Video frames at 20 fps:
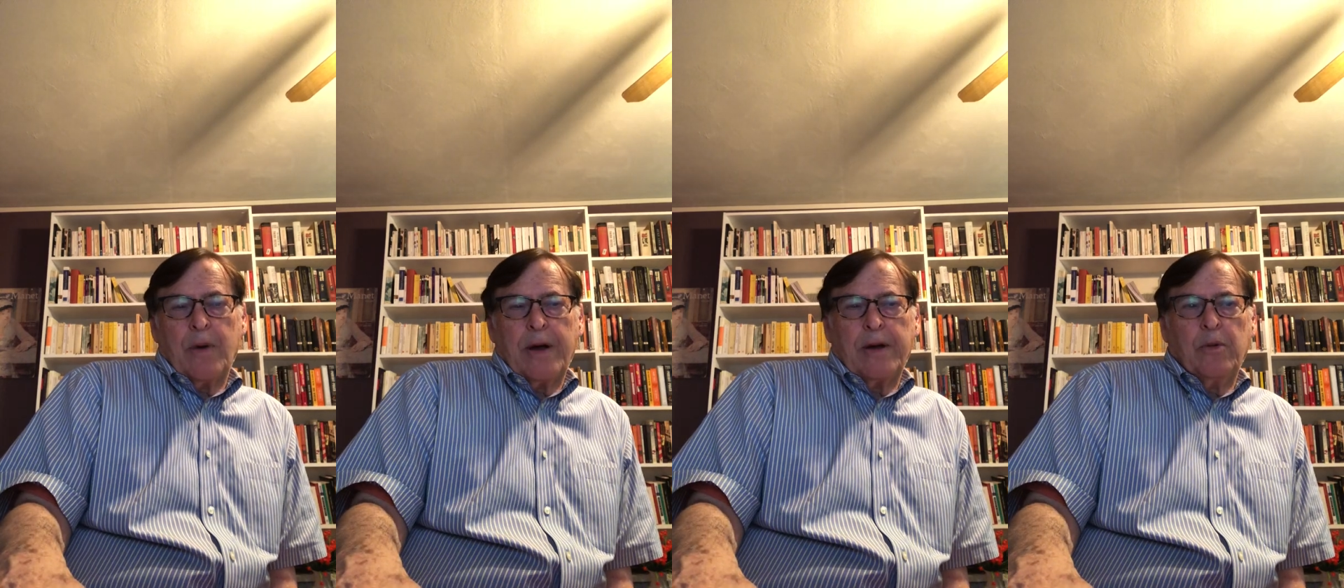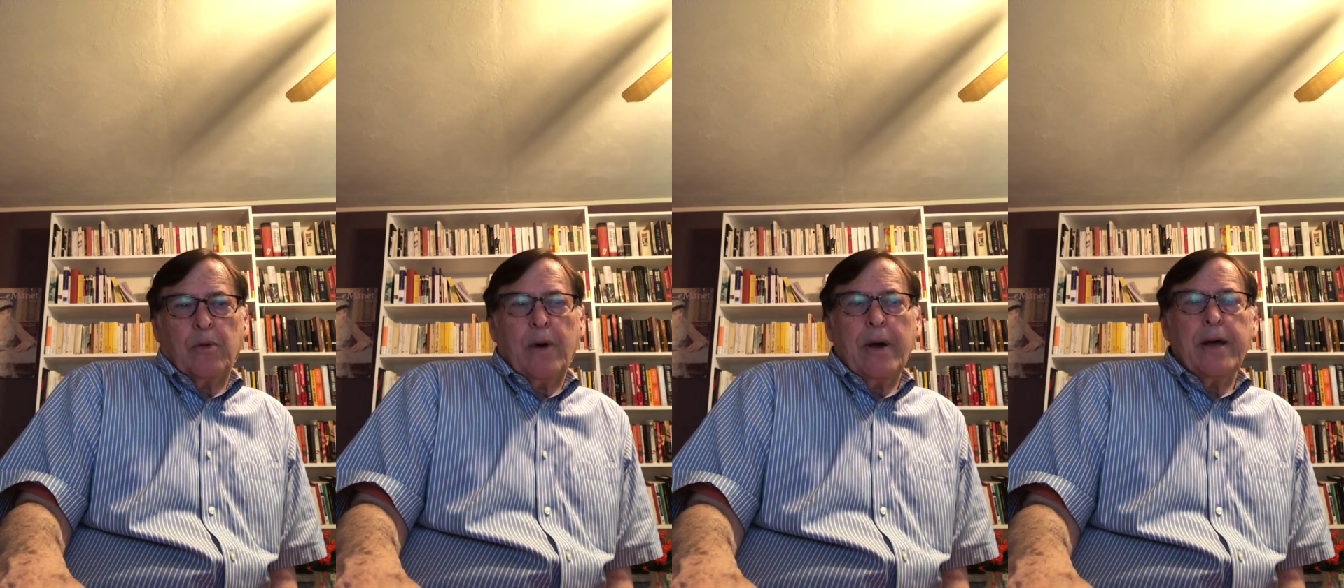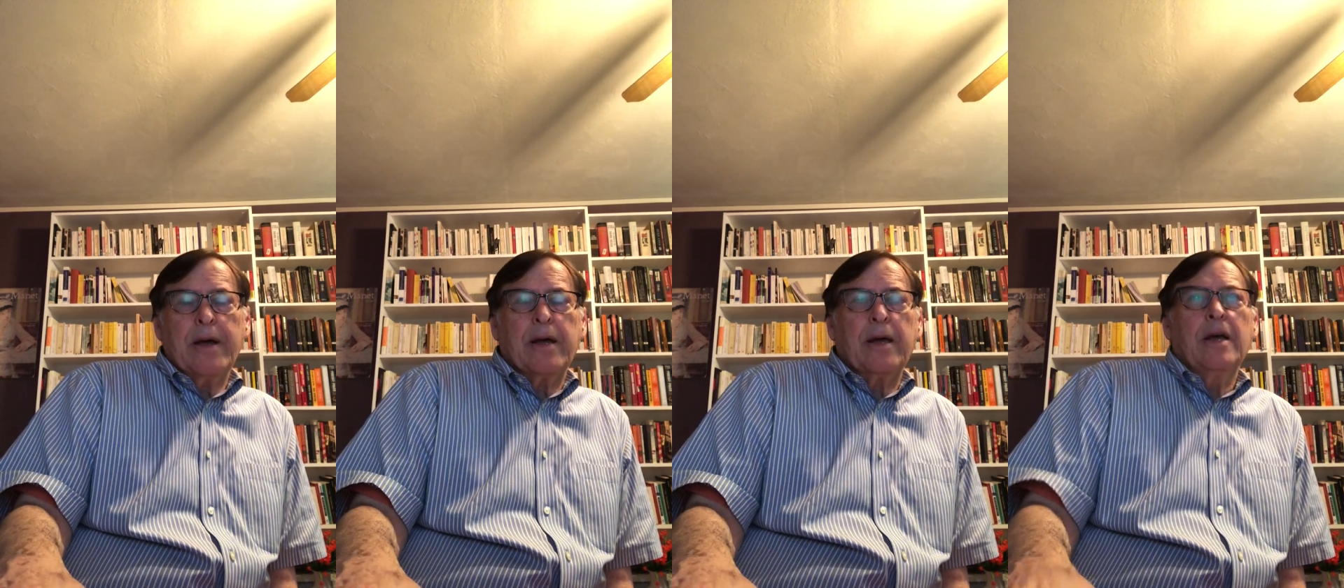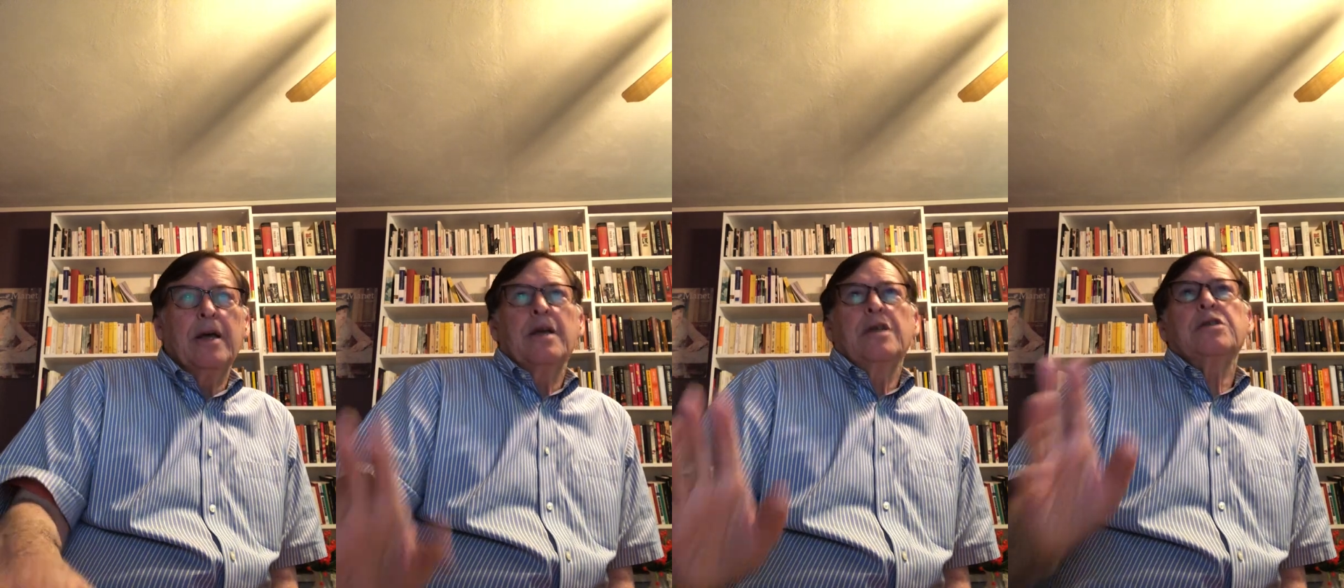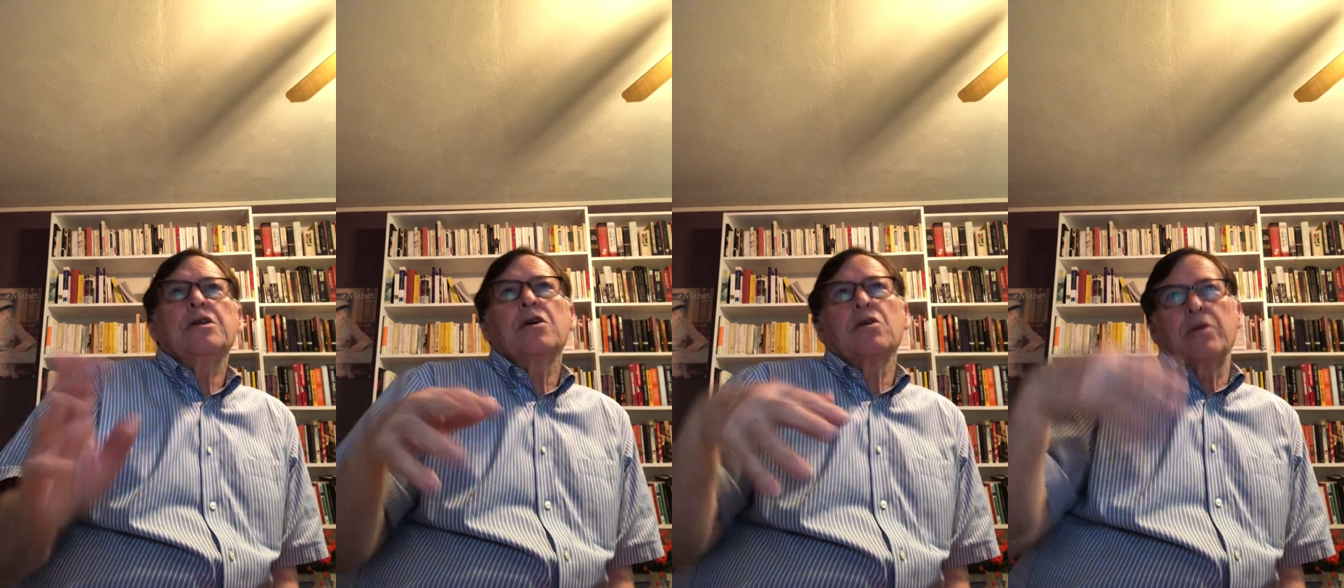away.
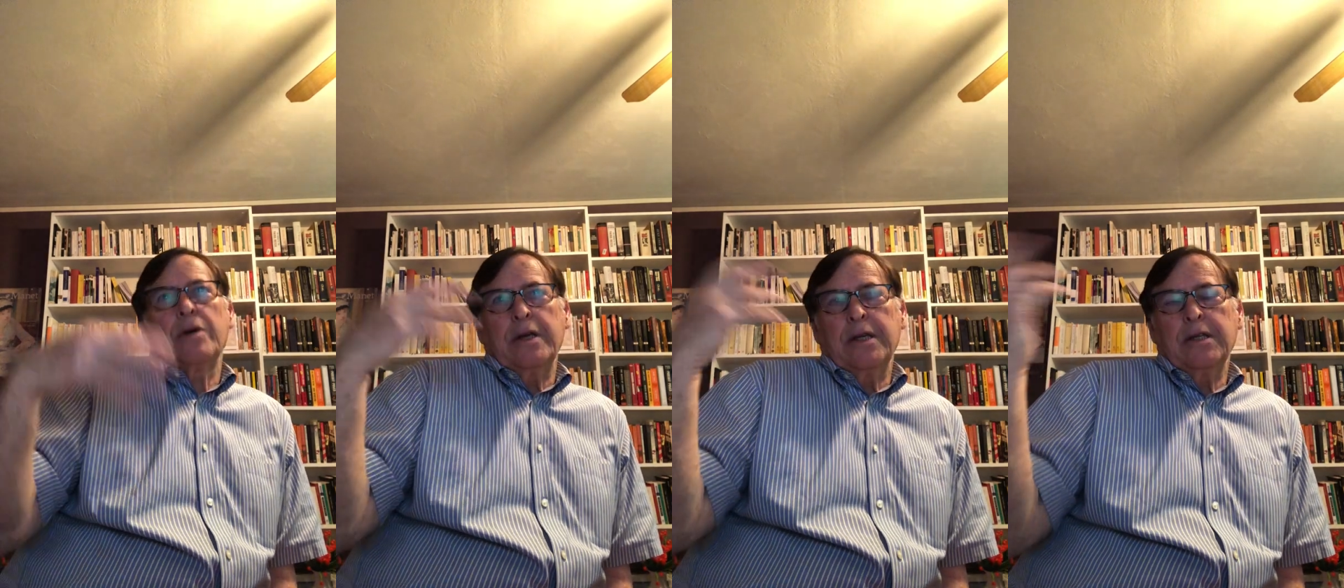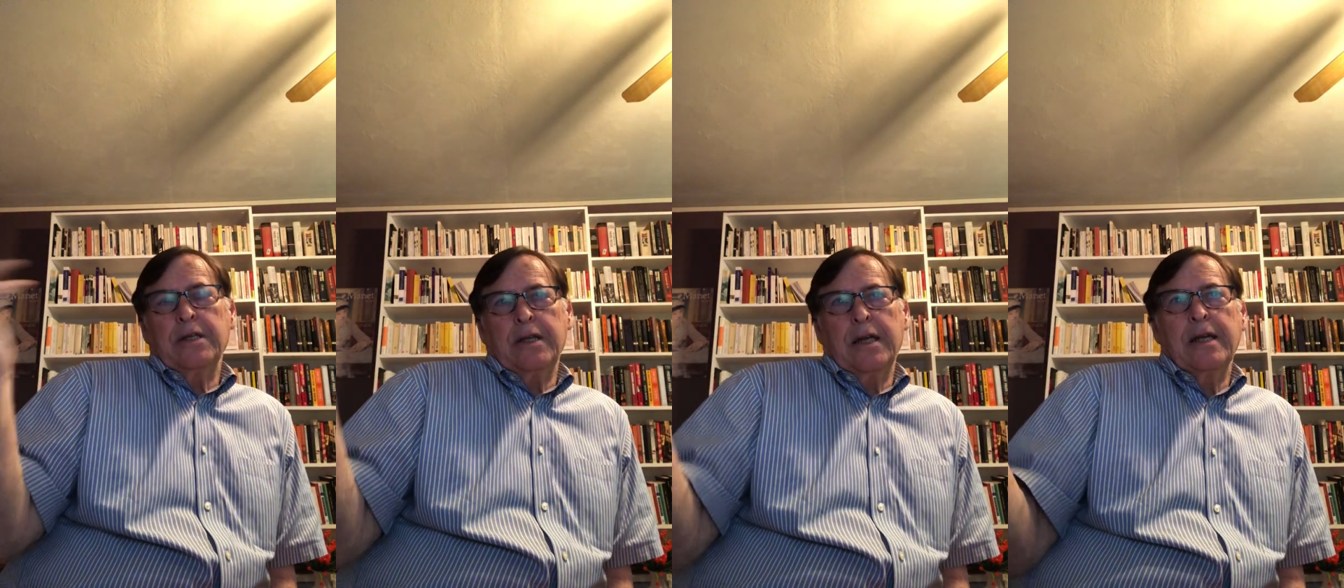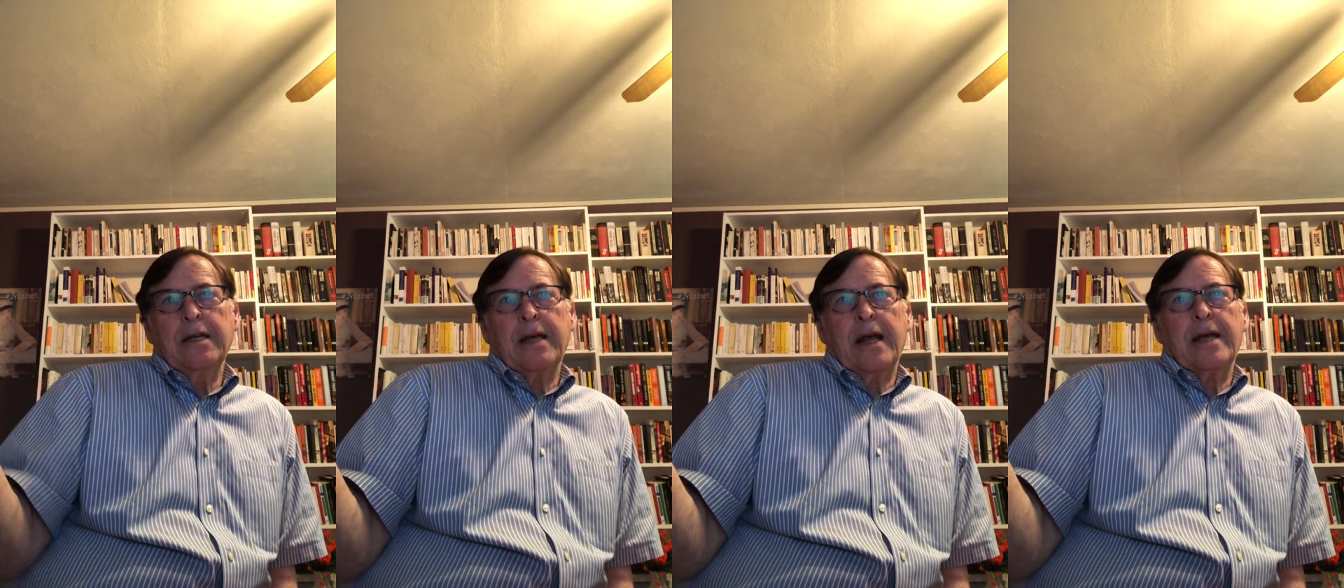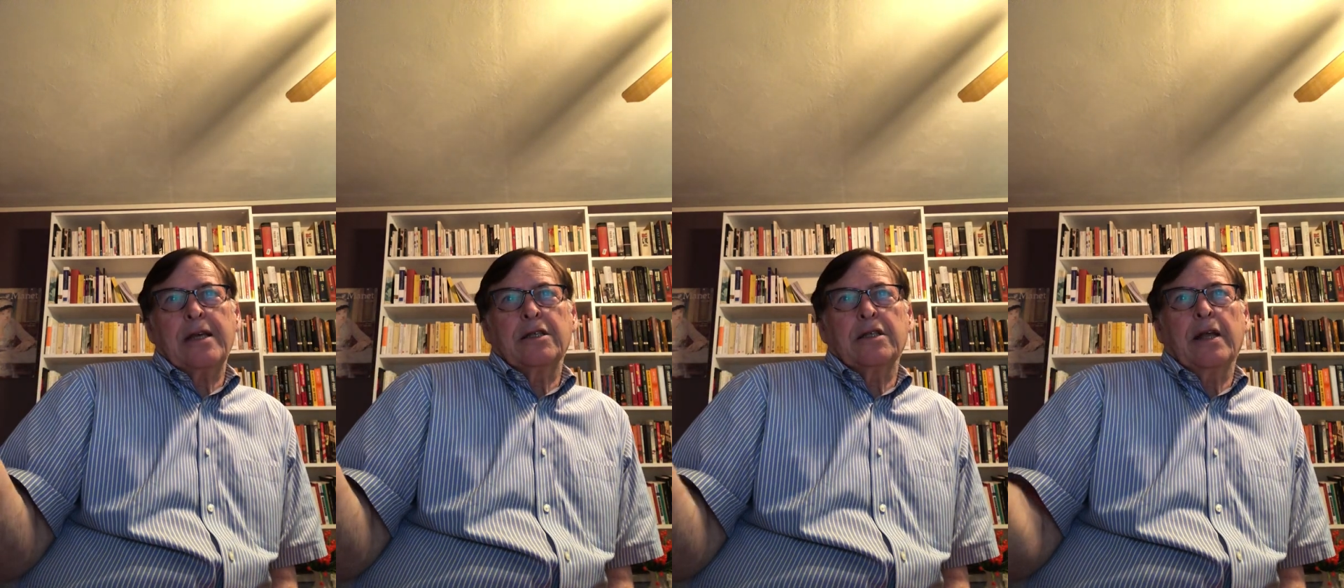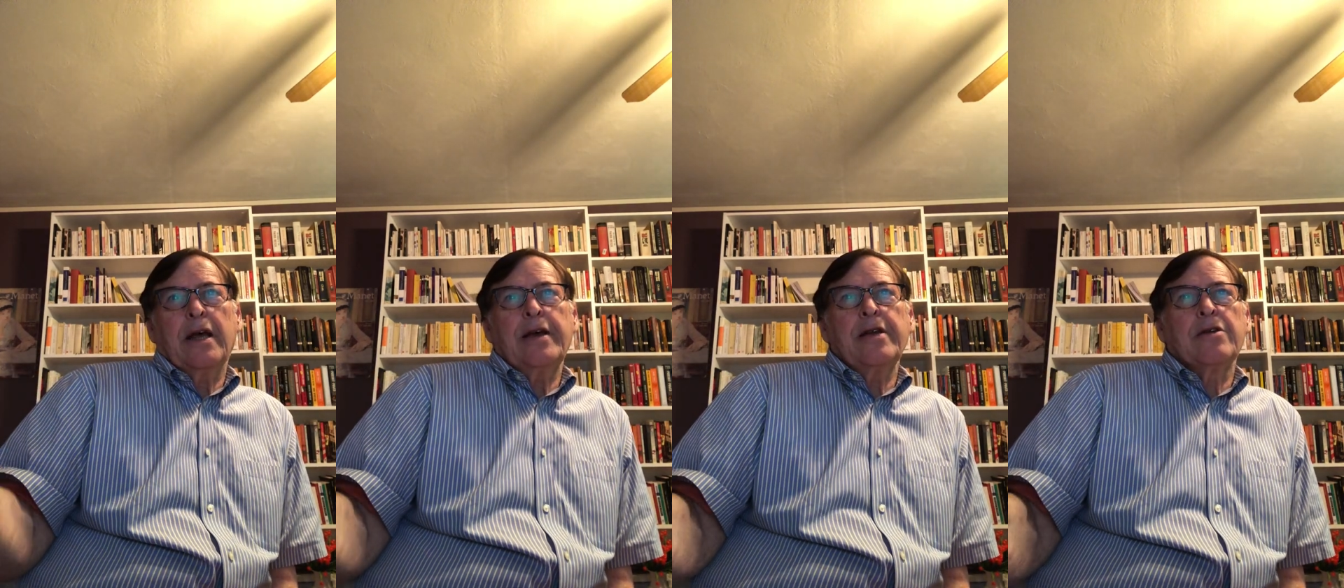So in 10
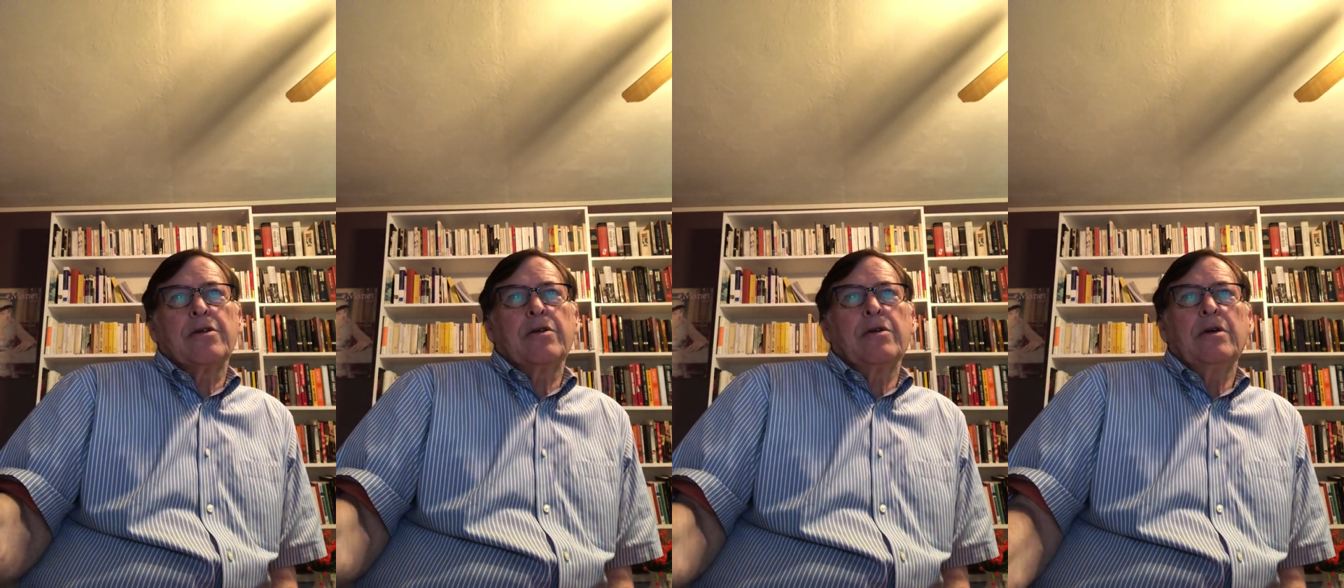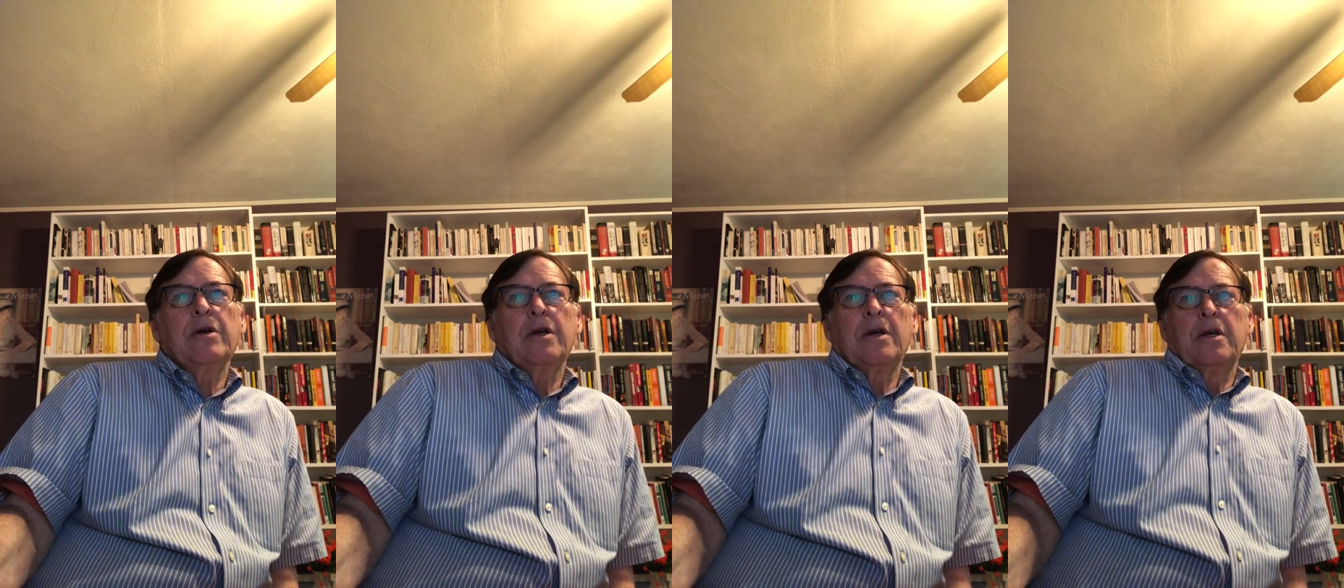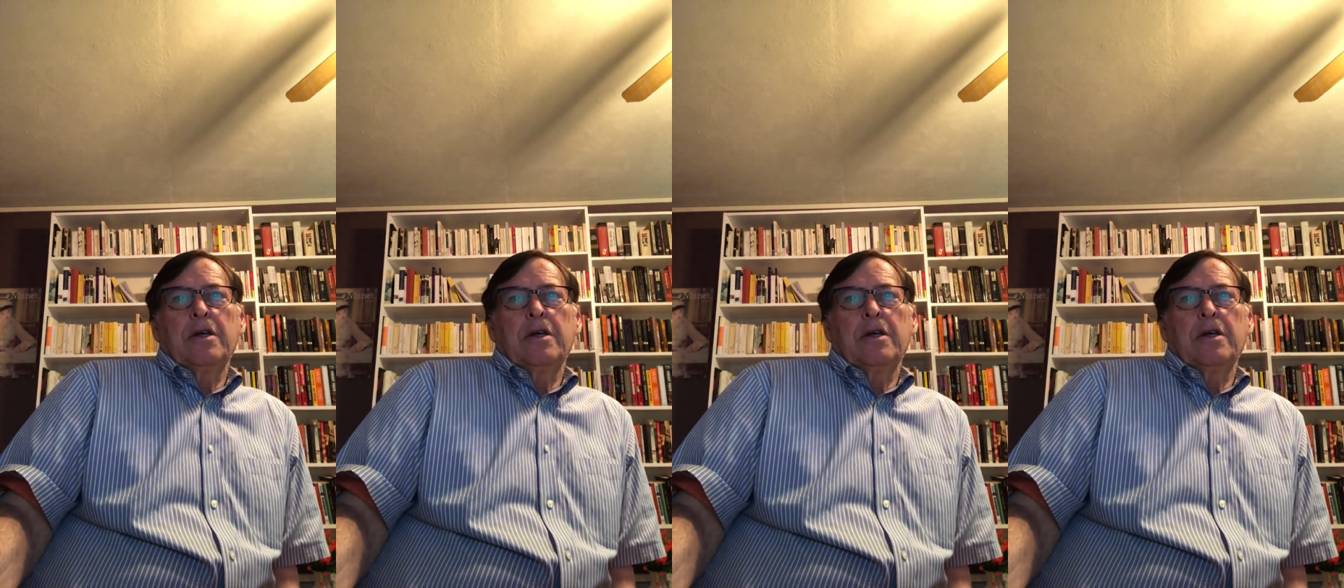days later,